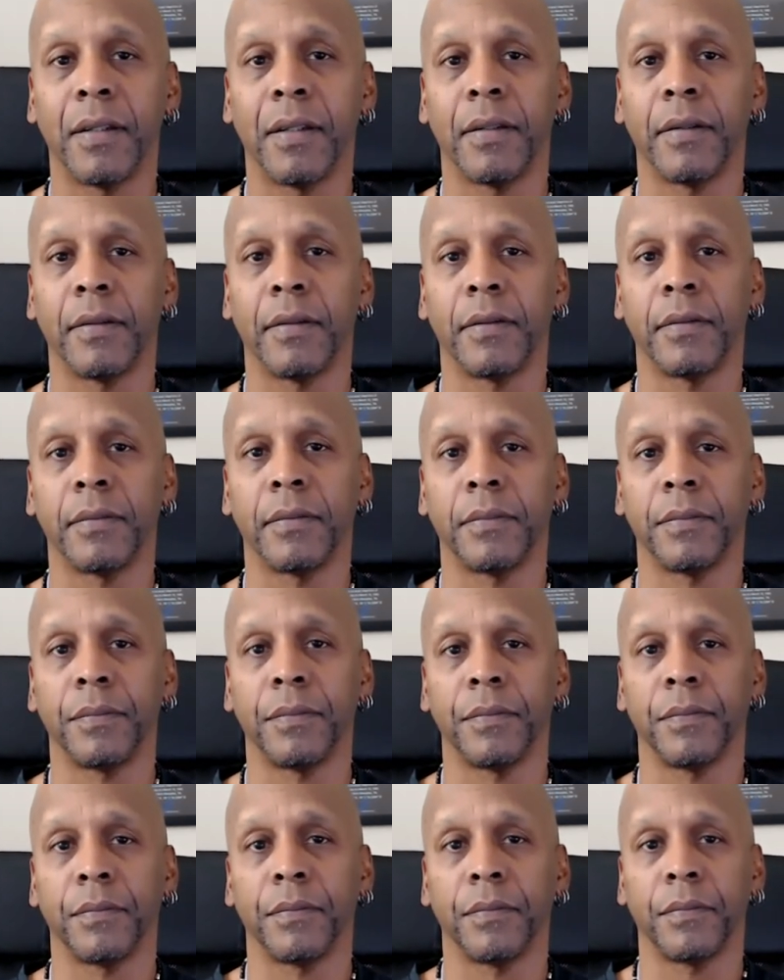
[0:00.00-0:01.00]

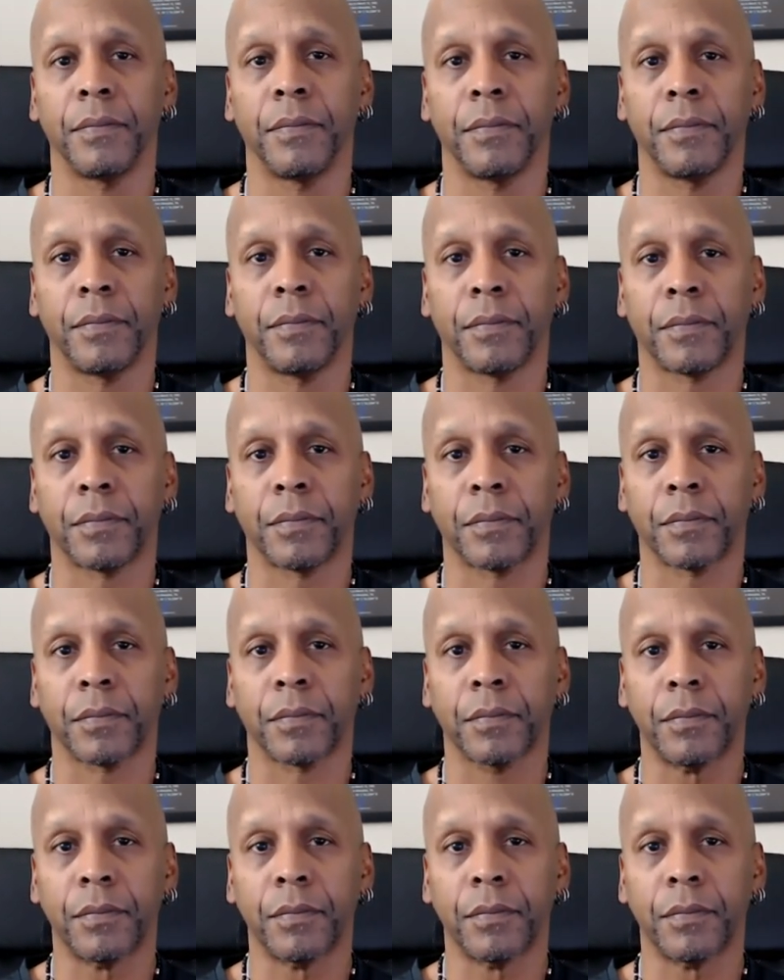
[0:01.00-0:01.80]
(silence)